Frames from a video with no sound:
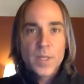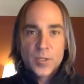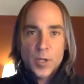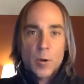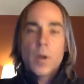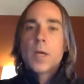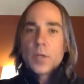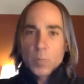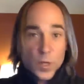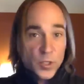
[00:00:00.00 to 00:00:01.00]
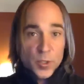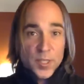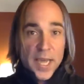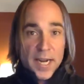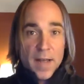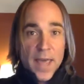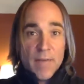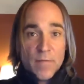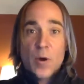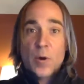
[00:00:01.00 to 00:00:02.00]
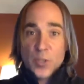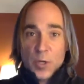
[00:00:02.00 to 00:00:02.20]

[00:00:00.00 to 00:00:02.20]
So what's your take on that, folks?